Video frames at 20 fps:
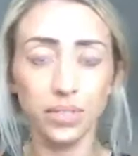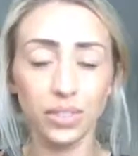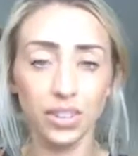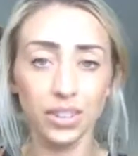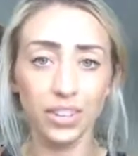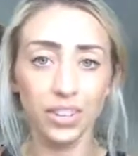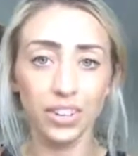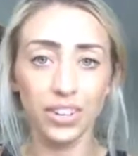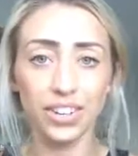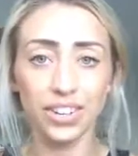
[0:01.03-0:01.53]

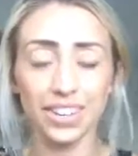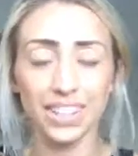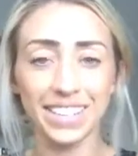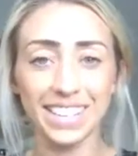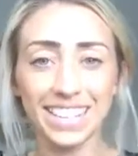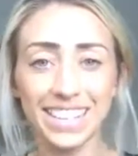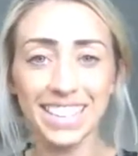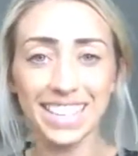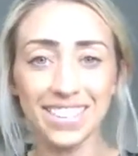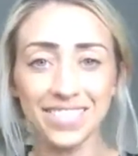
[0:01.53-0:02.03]
Good
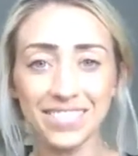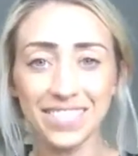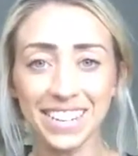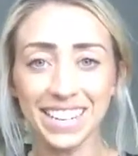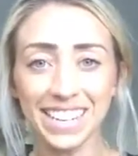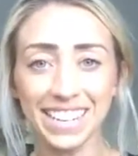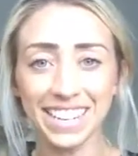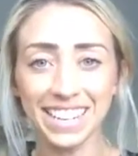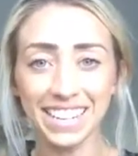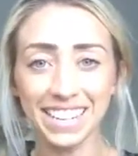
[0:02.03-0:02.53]

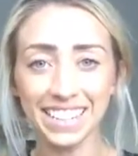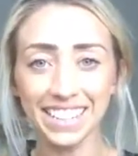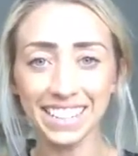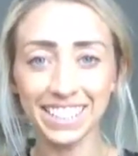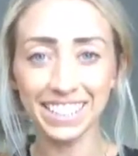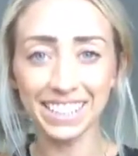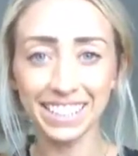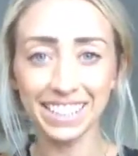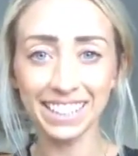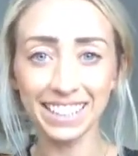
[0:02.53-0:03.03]

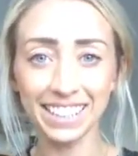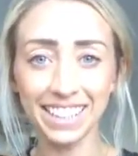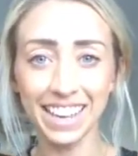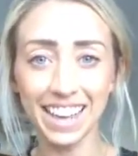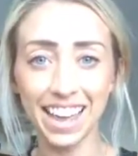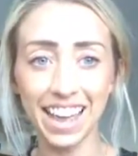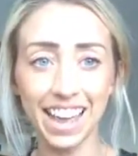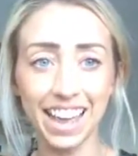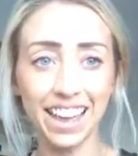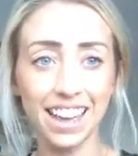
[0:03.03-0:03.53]
evening,
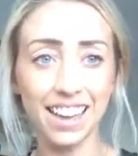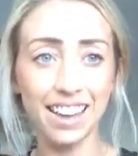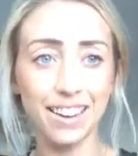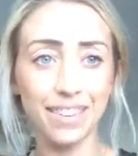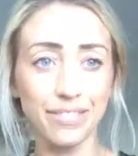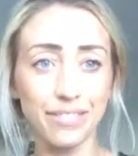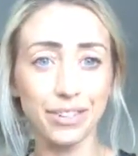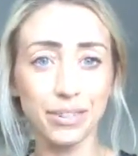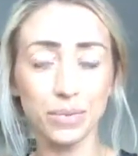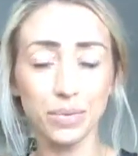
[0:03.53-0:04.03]

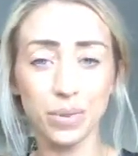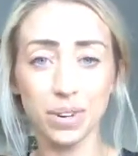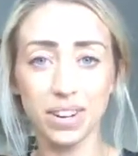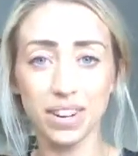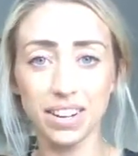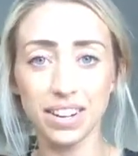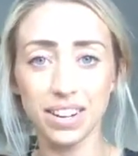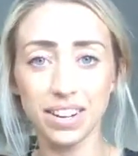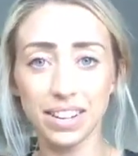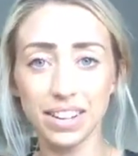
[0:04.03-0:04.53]

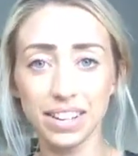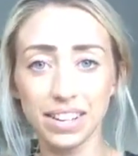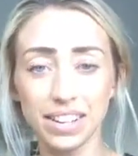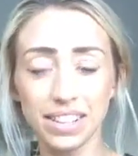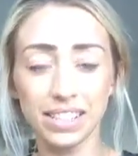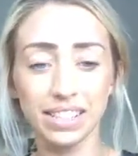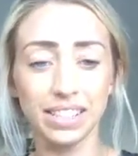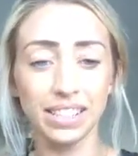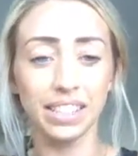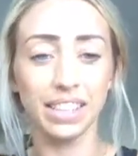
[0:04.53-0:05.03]

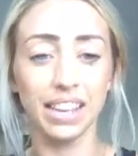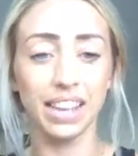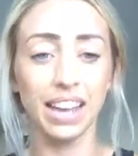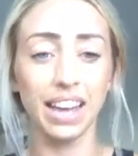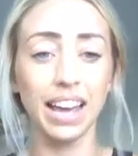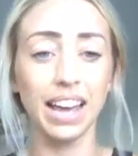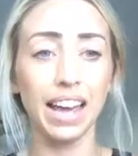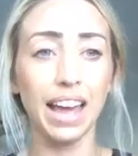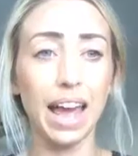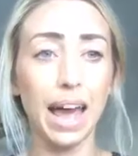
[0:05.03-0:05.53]
everyone.
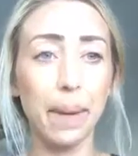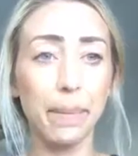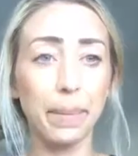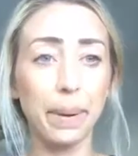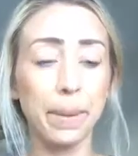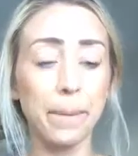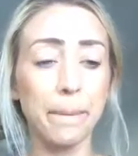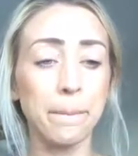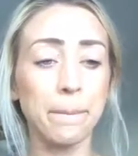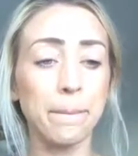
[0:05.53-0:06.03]

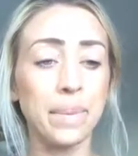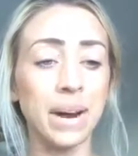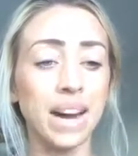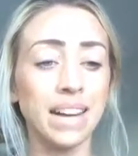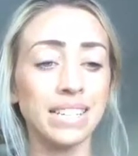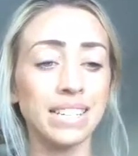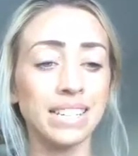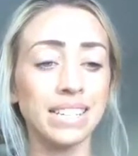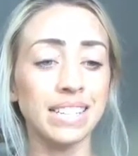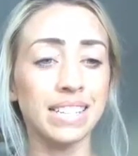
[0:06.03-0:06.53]
Happy
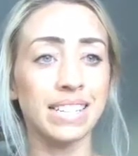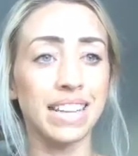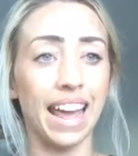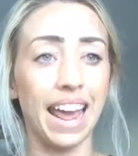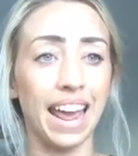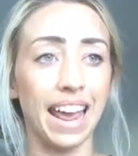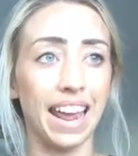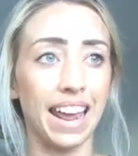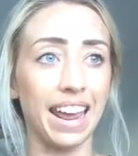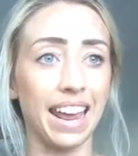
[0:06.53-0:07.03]

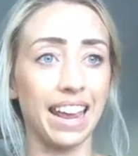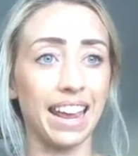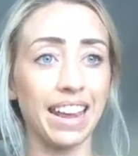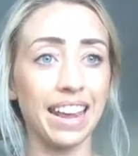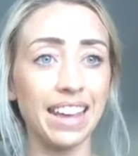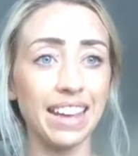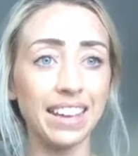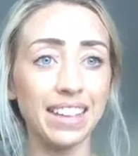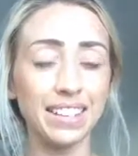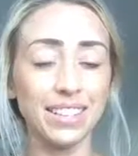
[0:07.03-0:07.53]

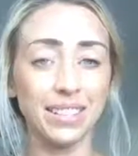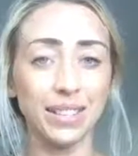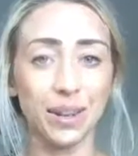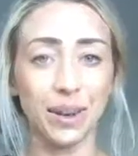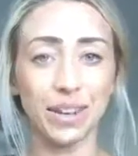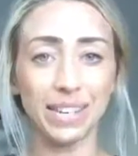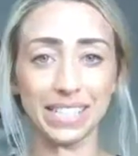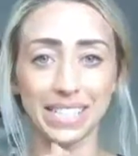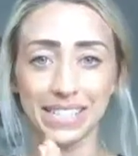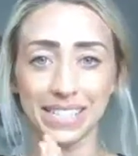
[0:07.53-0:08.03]
Monday. So
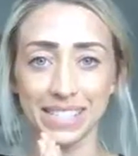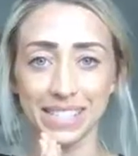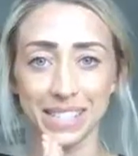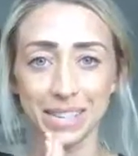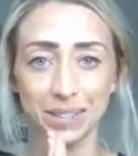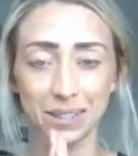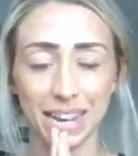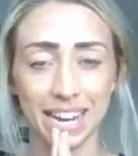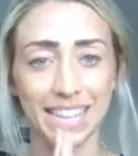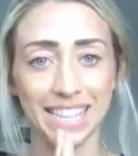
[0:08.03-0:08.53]
I didn't see
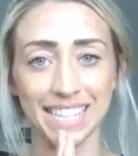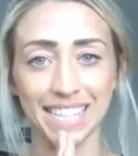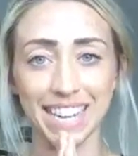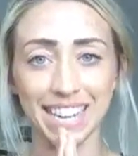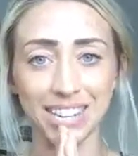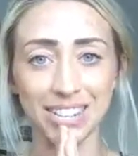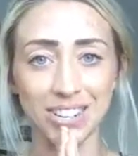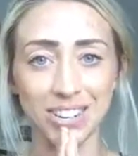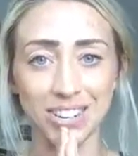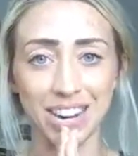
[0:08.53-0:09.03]
you guys
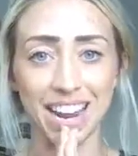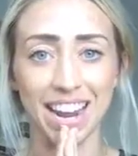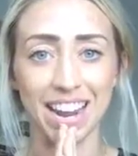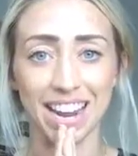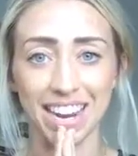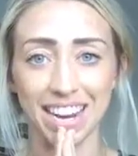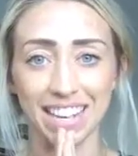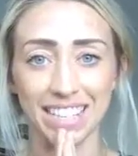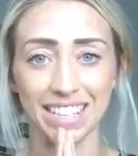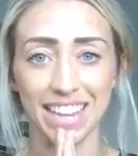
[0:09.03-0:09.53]

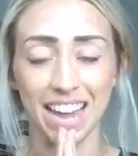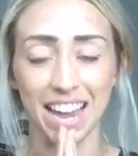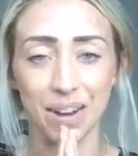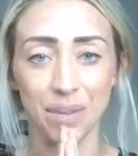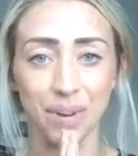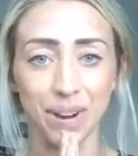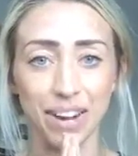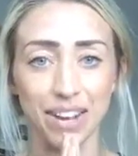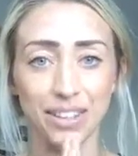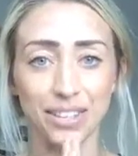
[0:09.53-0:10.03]
yesterday because I
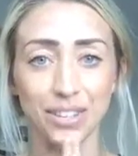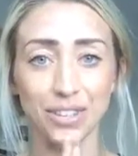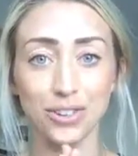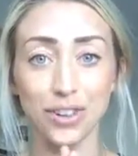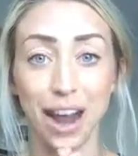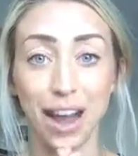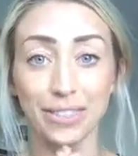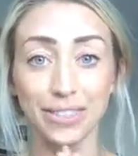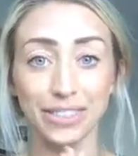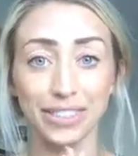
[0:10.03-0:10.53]
was
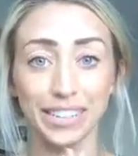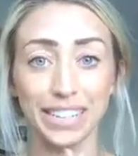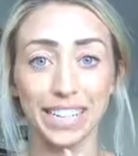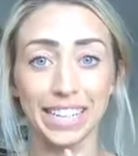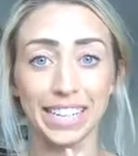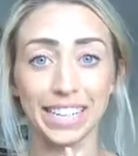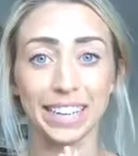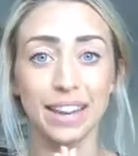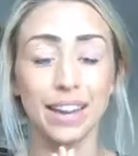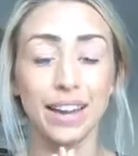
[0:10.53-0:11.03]

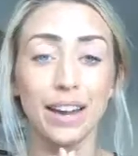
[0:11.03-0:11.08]
traveling